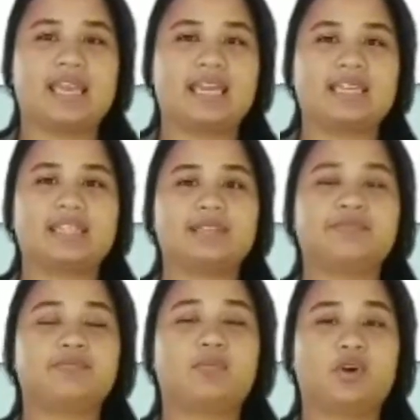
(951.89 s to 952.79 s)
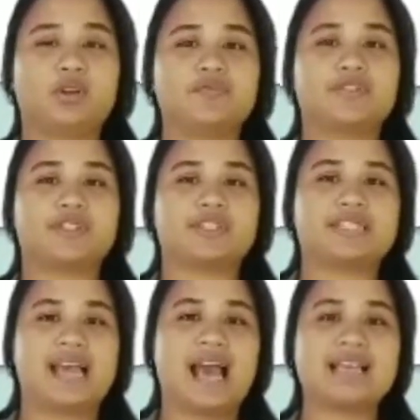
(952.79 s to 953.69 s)
It involves
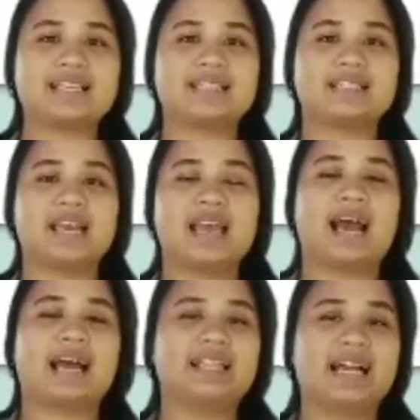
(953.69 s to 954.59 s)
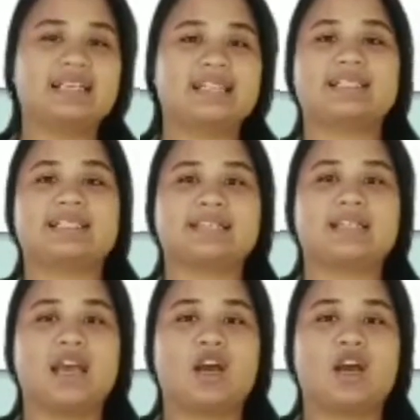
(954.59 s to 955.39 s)
task analysis,